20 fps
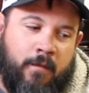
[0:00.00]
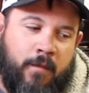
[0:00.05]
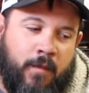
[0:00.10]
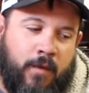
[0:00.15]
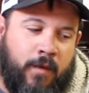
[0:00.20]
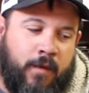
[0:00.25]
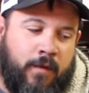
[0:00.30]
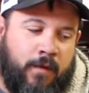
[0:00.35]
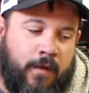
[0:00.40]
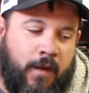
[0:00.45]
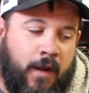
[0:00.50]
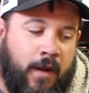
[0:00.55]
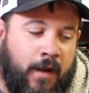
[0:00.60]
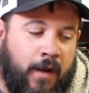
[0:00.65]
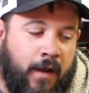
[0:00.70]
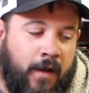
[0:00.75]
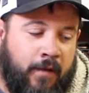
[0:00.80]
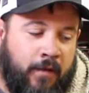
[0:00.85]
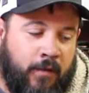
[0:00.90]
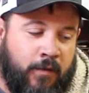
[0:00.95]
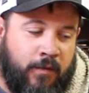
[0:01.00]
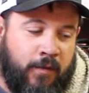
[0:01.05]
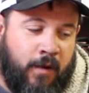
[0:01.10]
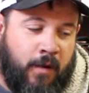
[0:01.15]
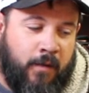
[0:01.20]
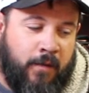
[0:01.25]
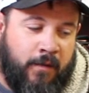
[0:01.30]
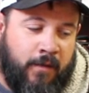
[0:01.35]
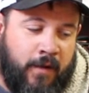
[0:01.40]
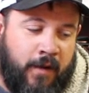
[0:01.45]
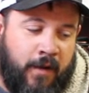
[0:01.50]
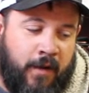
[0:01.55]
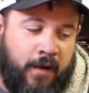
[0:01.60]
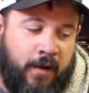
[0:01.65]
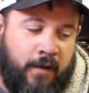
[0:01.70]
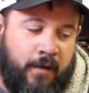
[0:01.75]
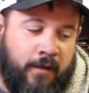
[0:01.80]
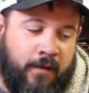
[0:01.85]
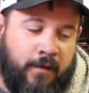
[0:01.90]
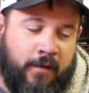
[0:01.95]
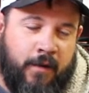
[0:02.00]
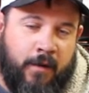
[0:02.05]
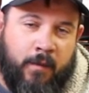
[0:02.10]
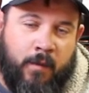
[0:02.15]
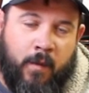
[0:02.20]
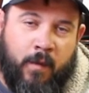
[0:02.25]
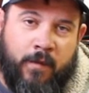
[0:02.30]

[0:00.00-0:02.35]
But I didn't have no soldering iron and didn't